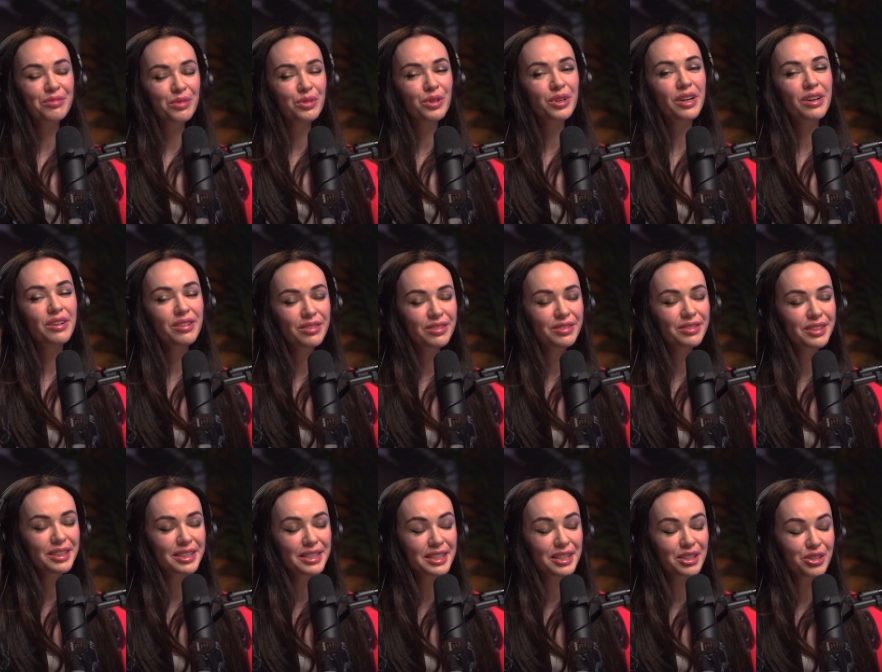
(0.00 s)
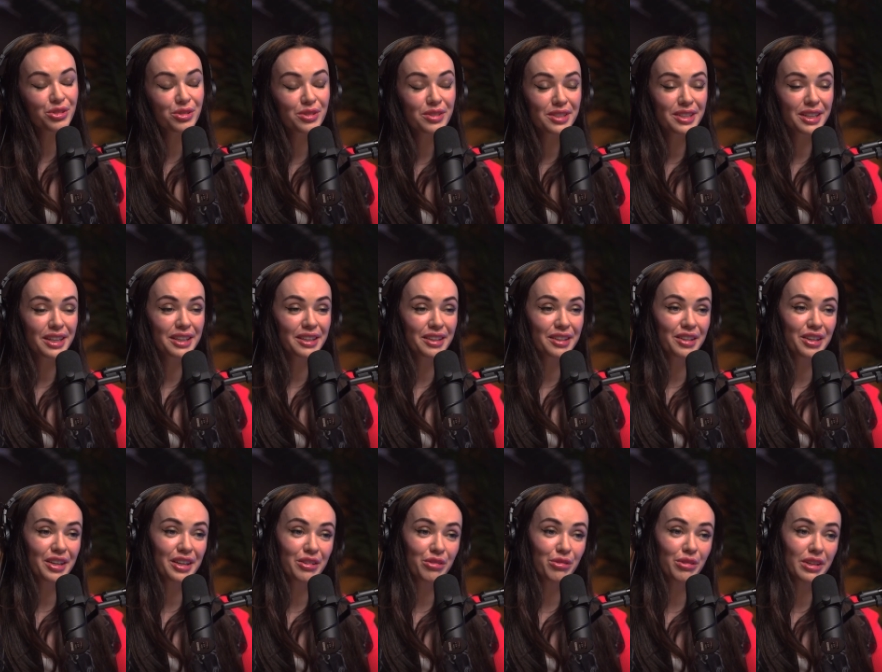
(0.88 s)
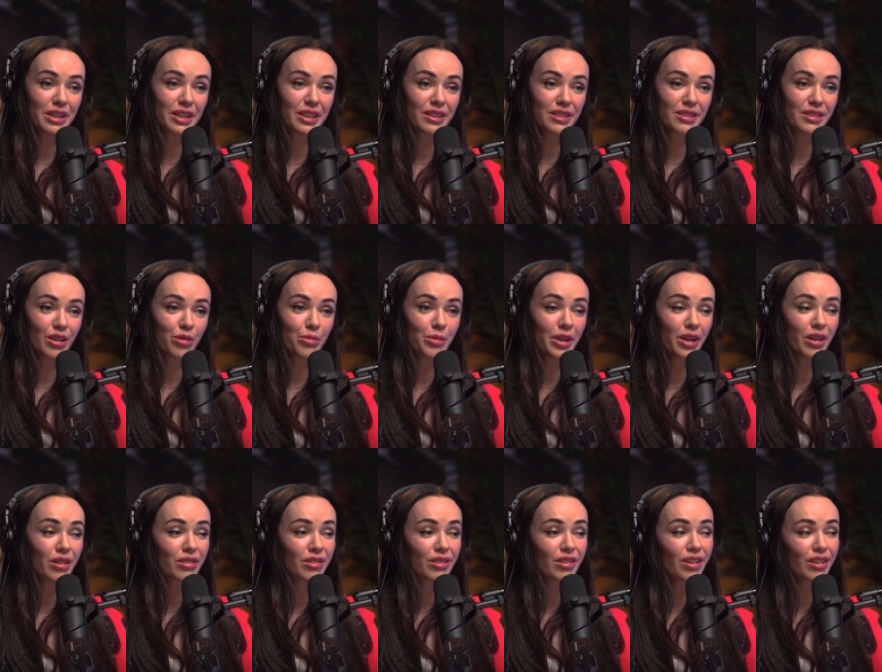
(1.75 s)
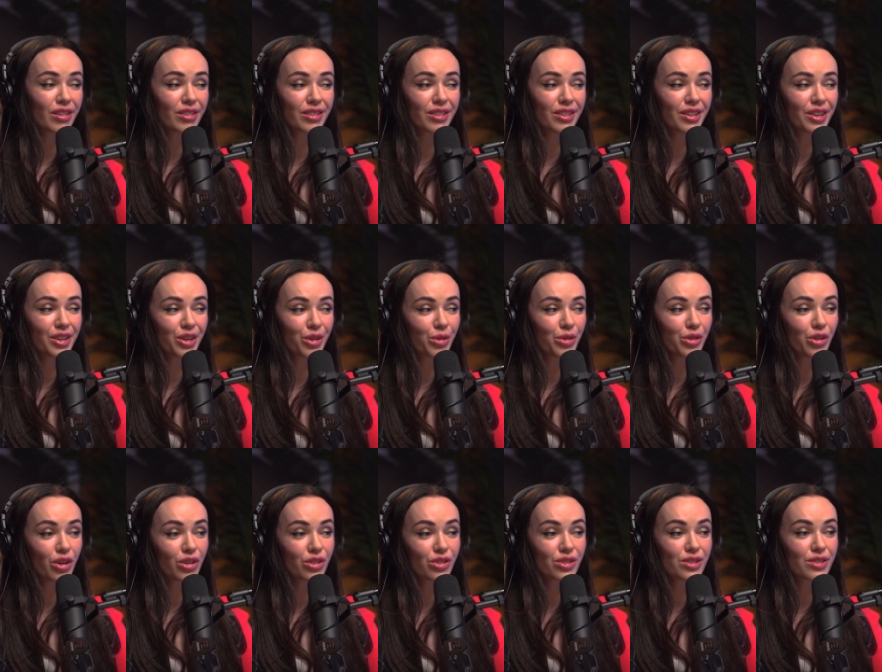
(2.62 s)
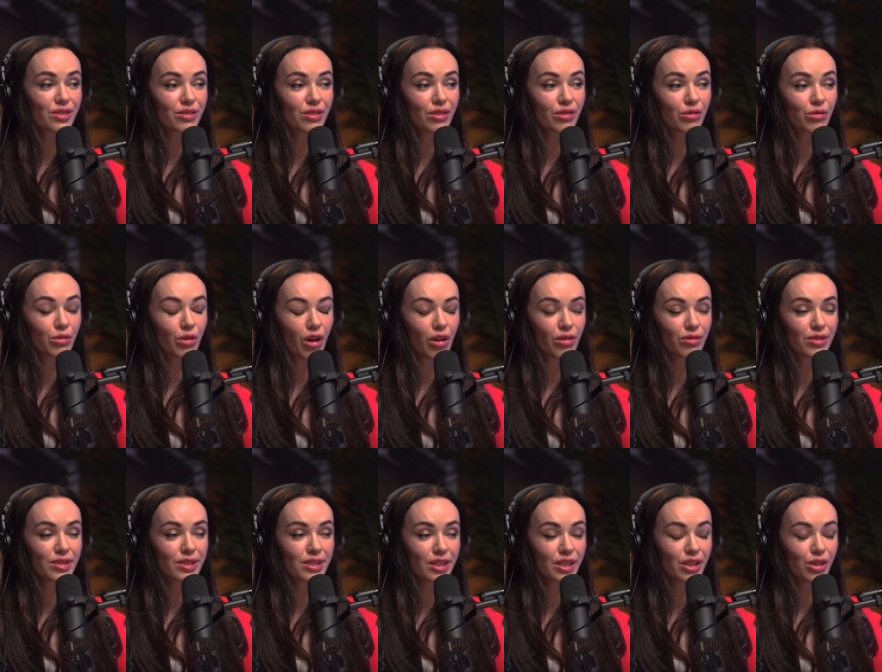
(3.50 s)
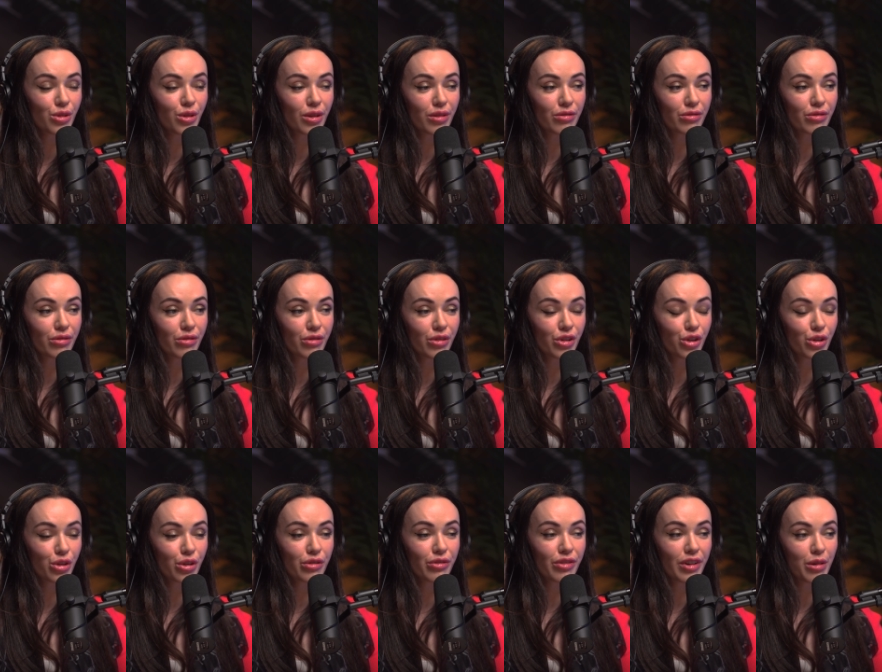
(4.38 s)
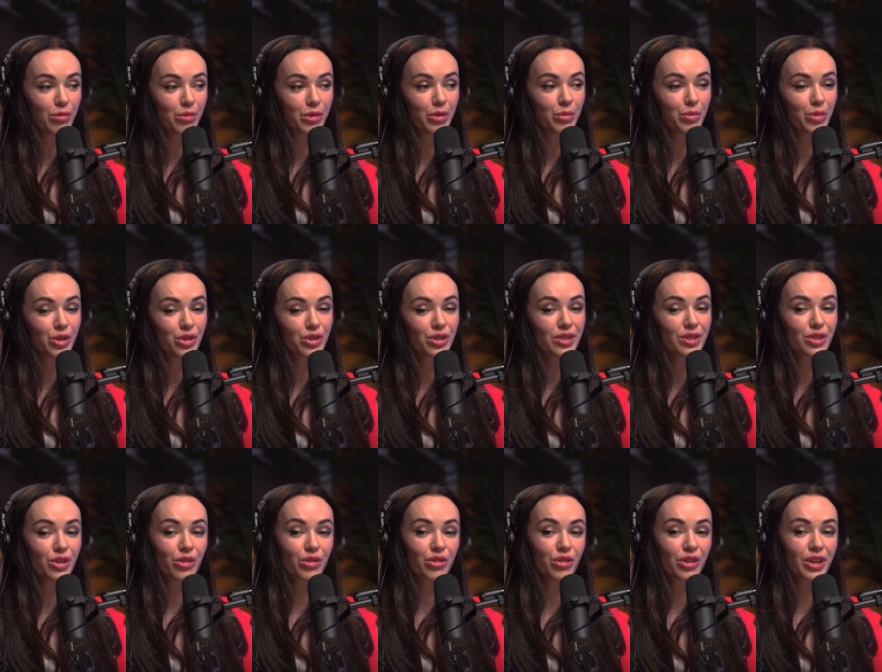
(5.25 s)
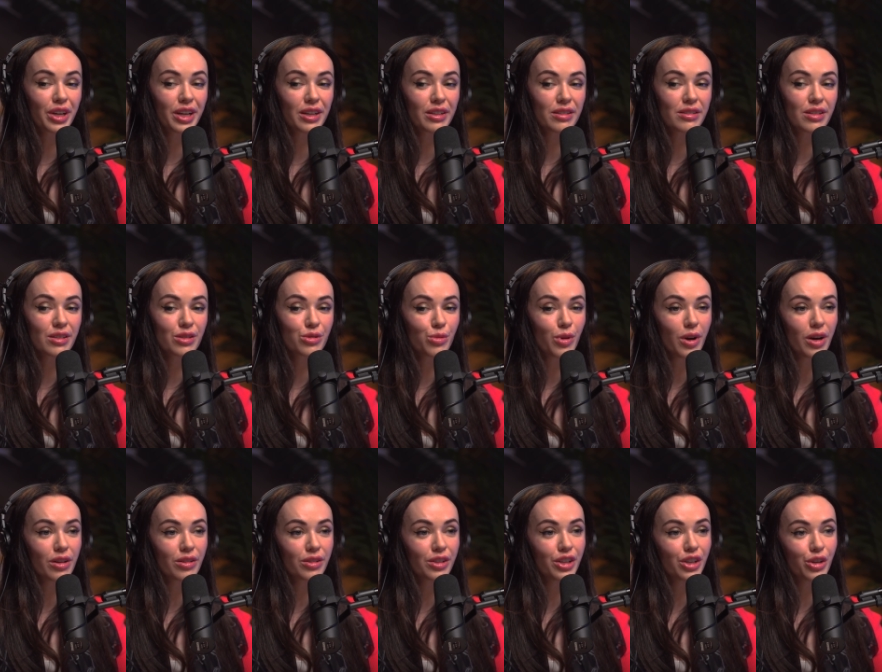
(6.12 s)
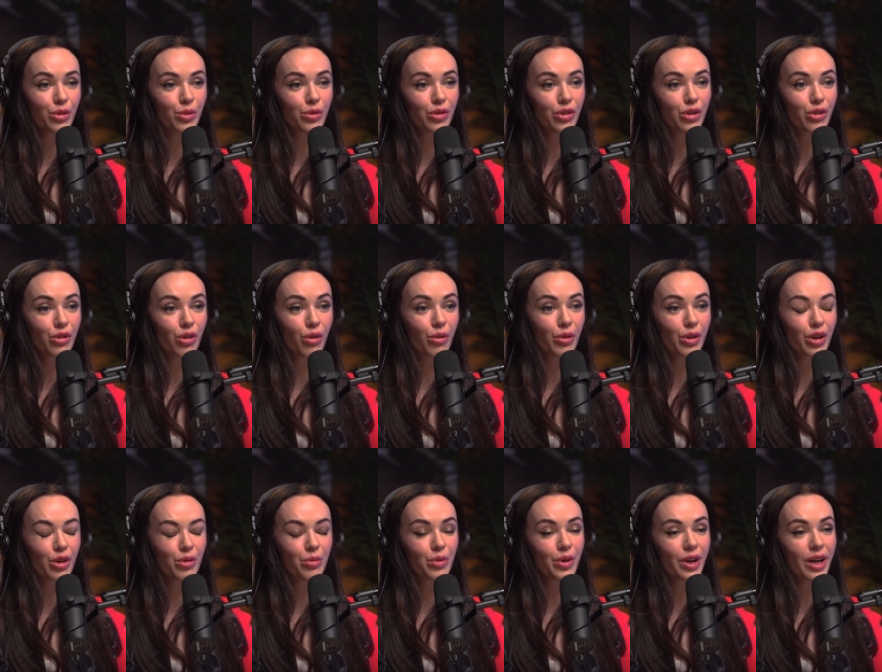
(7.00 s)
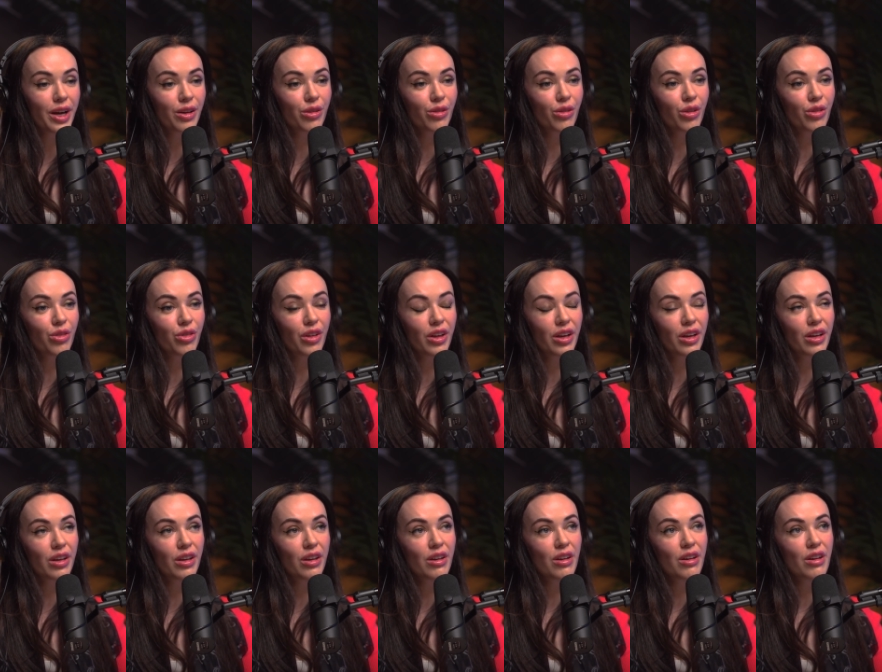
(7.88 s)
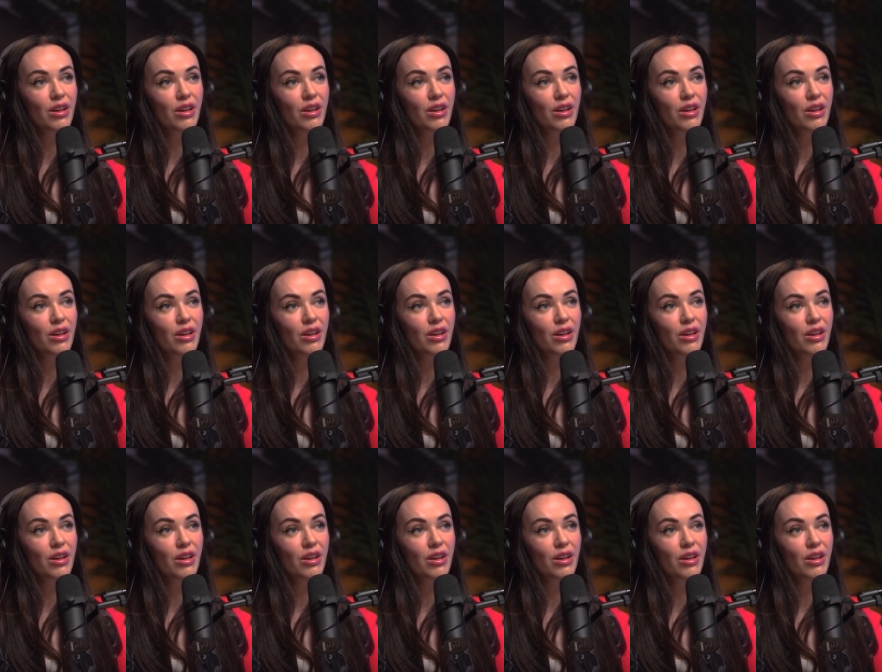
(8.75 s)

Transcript: Yeah, it's interesting. It really is. I mean, I, you know, not just obviously you have your family, but just other kids as well. You know, when they're growing up now, that they